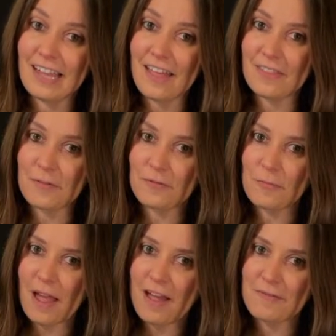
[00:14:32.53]
And then
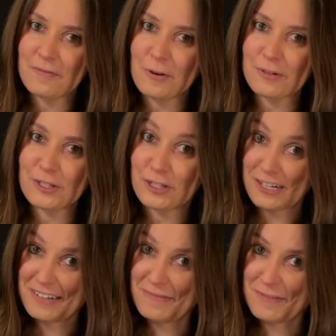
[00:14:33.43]
from F, go to
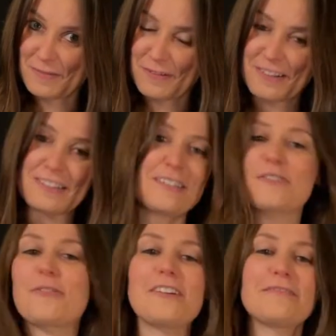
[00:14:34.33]
G, 5th fret of the D
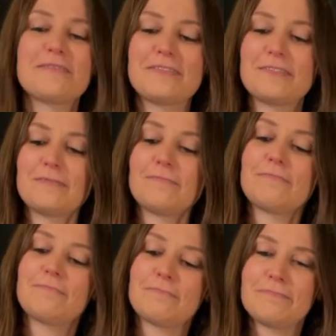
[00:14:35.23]
string.
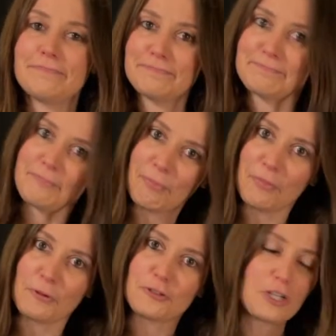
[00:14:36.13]

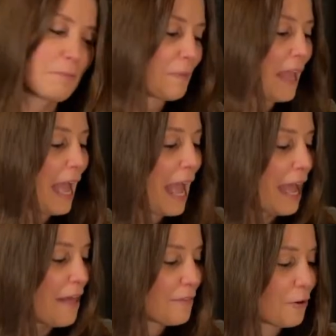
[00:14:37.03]
There's G.
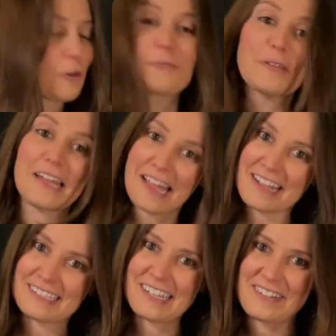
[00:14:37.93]
And then you're gonna play
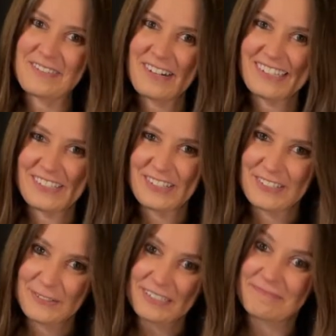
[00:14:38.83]
A, 2nd fret of the G
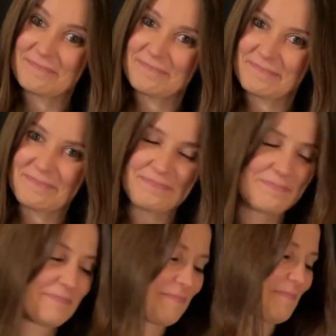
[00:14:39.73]
string.
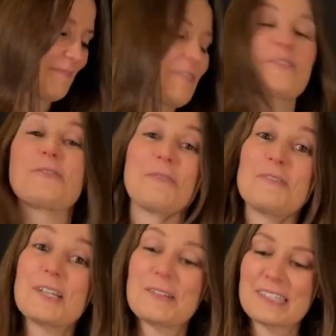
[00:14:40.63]
So the
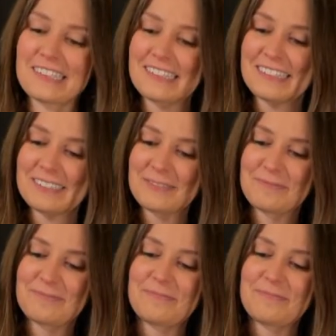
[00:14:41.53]
riff sounds like this.